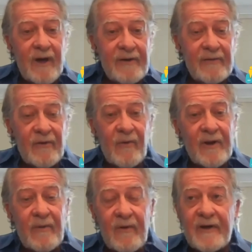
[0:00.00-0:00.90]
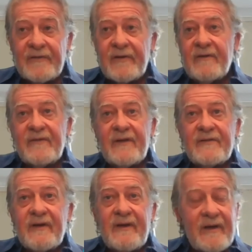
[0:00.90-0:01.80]
I don't know what it was. And if they'd
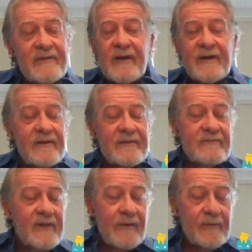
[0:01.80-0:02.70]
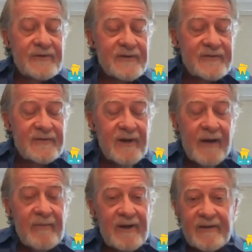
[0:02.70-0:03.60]
say yes, I would just
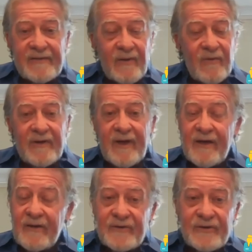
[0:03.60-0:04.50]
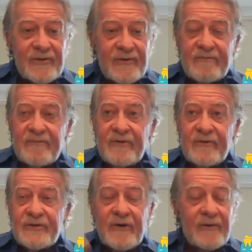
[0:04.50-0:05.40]
comment and I'd say, well, yeah, you
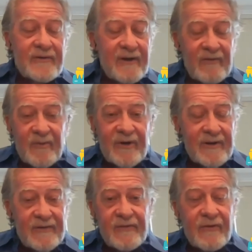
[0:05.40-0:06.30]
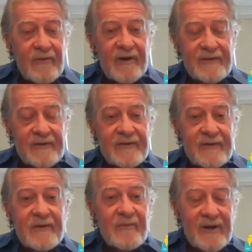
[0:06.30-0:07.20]
show it to everybody. It's so great to see
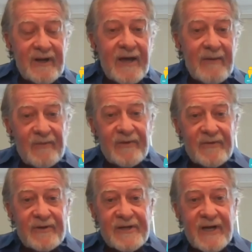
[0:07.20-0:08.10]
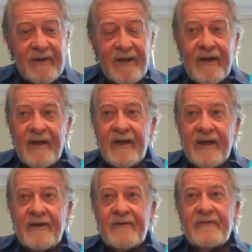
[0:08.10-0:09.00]
somebody happy with their job.
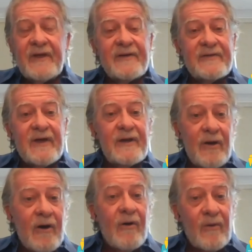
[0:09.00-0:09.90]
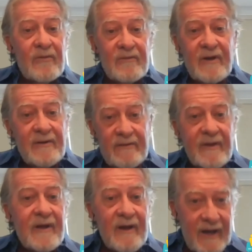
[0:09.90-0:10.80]
And if they say no,
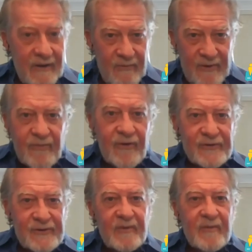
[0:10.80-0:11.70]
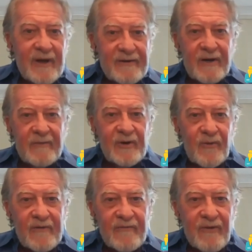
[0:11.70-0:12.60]
then I would approach them about coming to
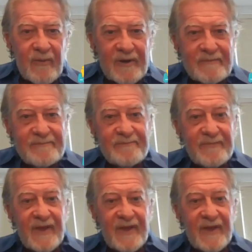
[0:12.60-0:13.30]
work for me.